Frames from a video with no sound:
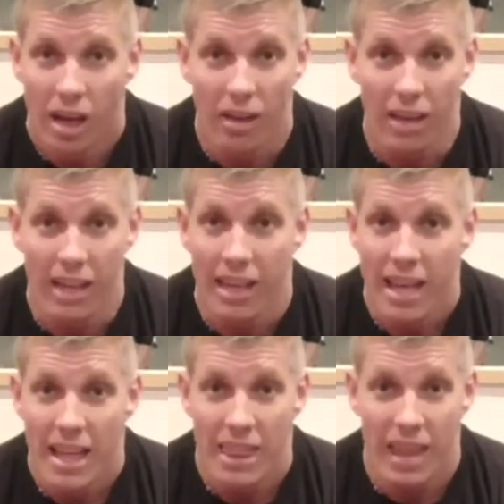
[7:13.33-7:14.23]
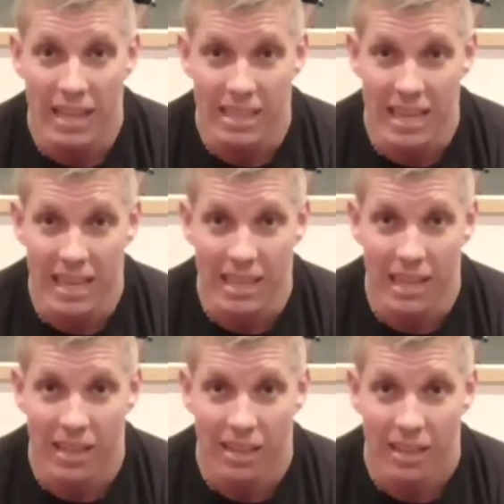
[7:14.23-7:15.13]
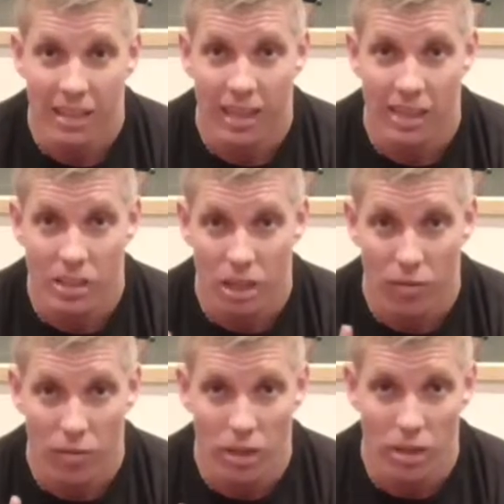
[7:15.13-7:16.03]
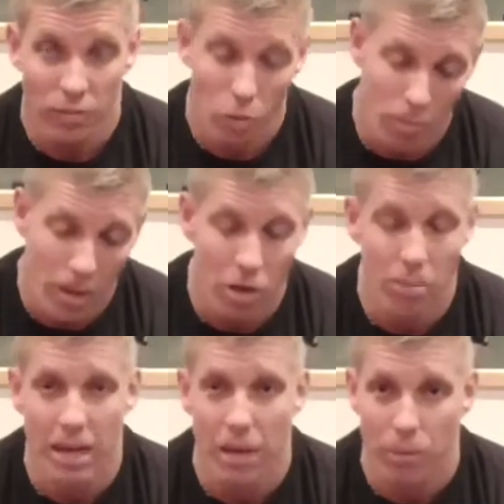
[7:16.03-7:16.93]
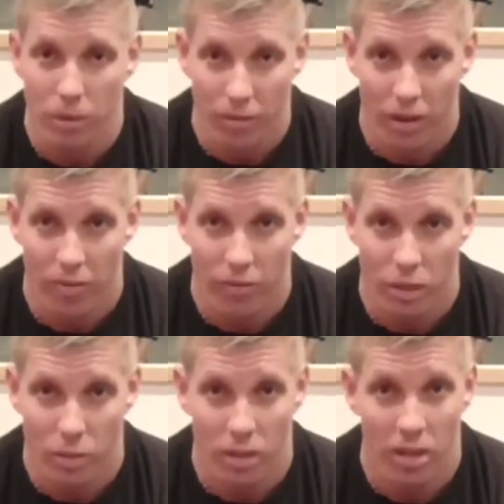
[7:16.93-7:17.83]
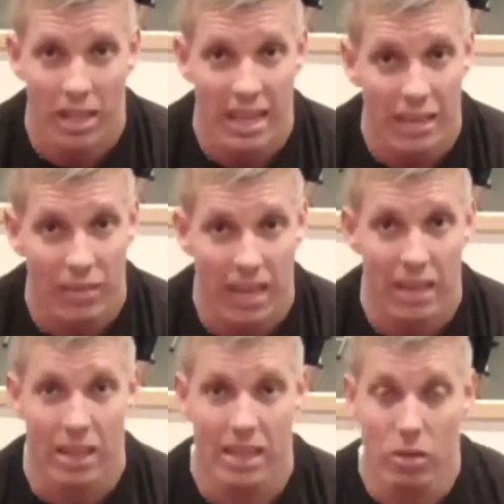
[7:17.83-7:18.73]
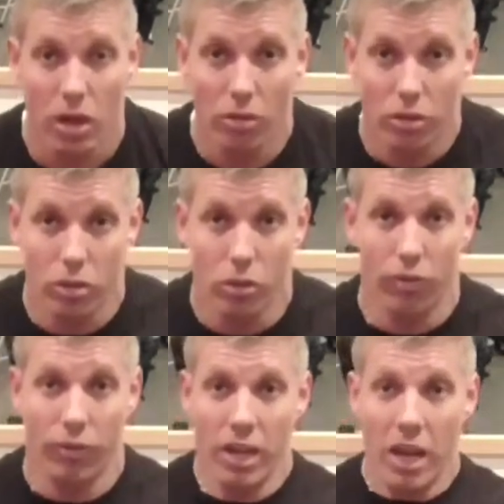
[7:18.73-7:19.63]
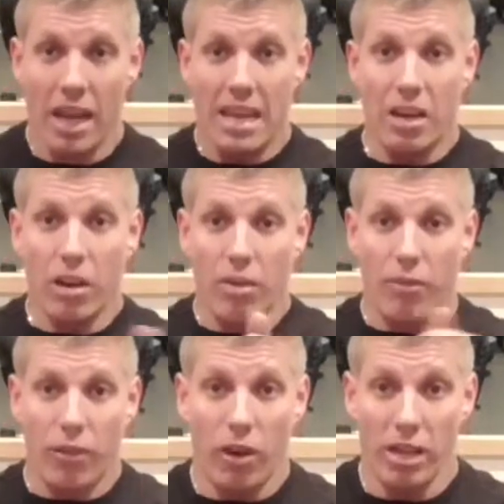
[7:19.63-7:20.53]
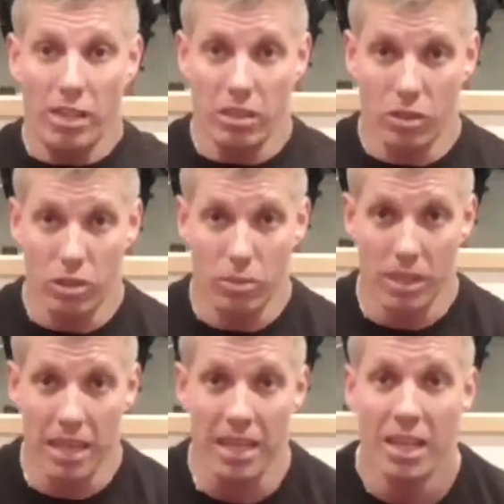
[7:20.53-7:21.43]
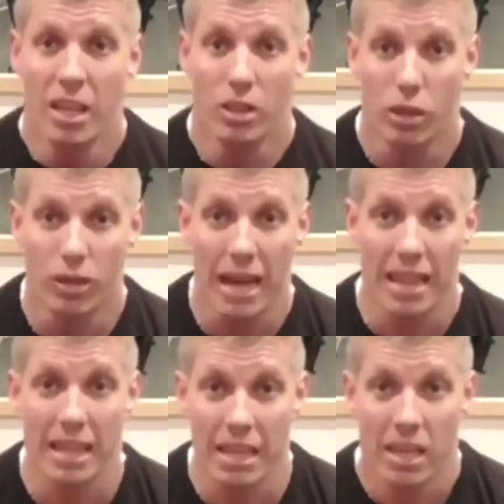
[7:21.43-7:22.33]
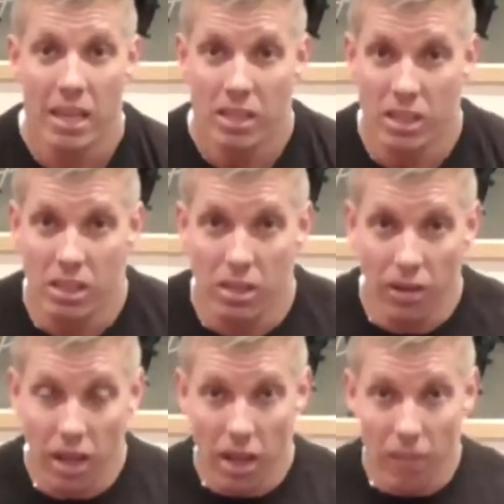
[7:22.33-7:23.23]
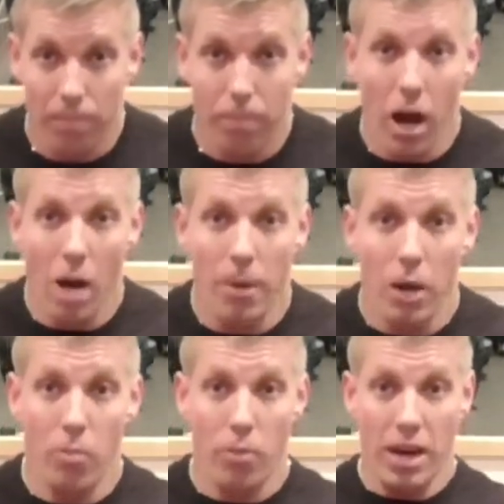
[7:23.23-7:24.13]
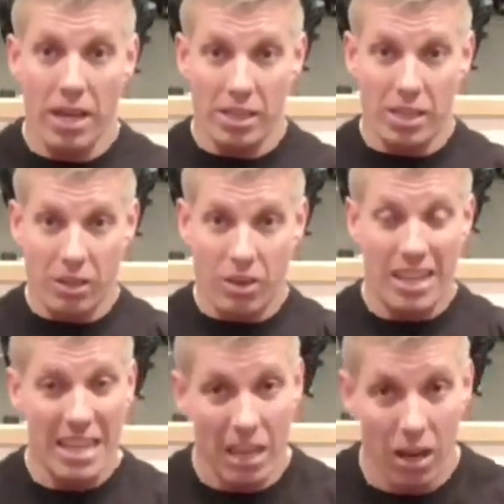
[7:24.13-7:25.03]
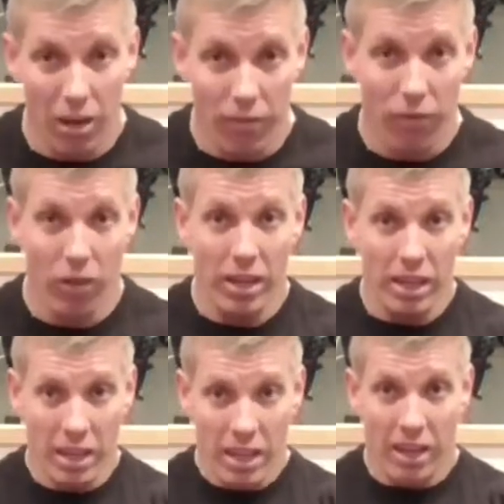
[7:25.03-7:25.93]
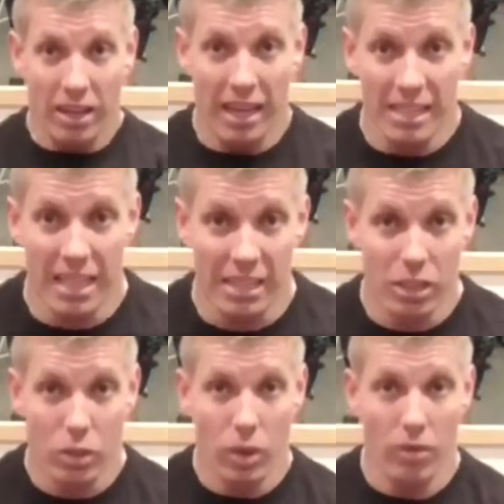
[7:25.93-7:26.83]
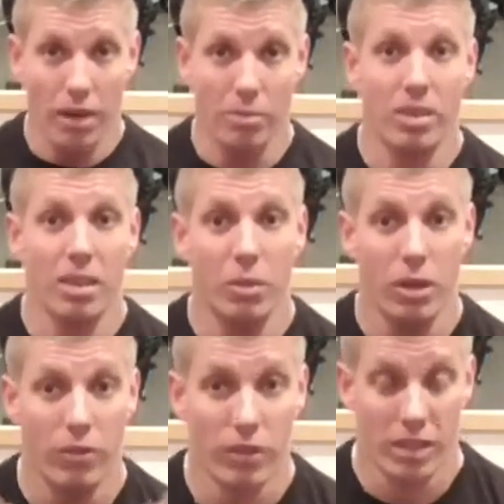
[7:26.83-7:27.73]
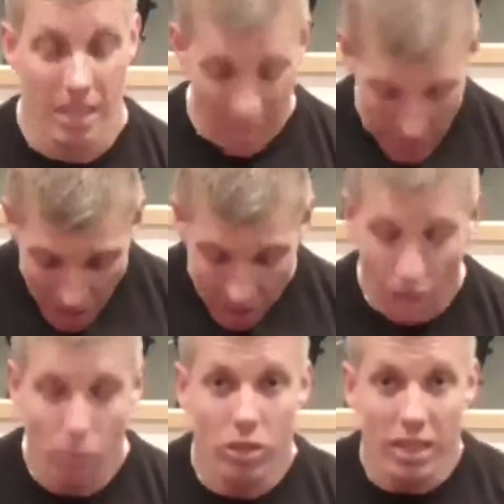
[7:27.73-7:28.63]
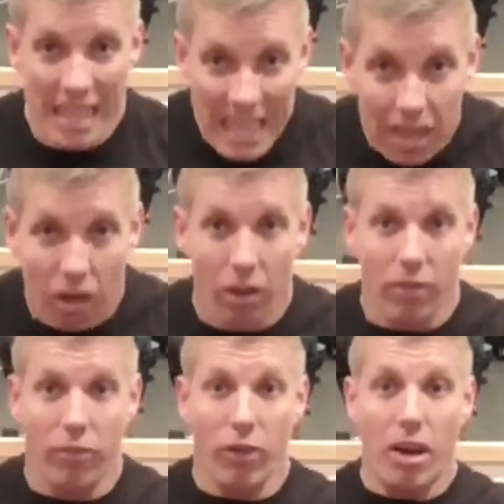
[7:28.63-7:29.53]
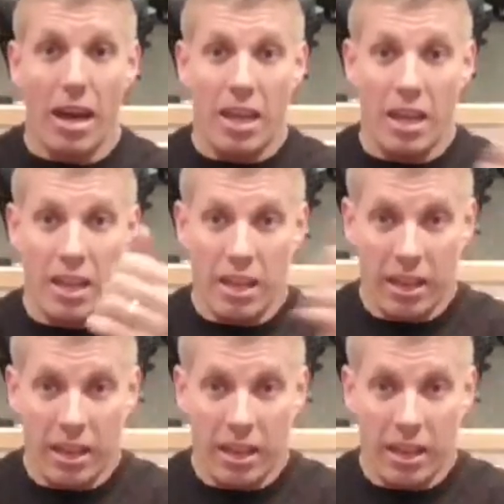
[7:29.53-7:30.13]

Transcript: Okay, that's that done. Okay, so first of all, pyramid up on the very first one, and at the end of that, then you go to your incline flies, supersetting. Do that, then just a barbell press on an incline fly. Okay, 10 to 12 reps, and then when you fatigue, go to the incline fly.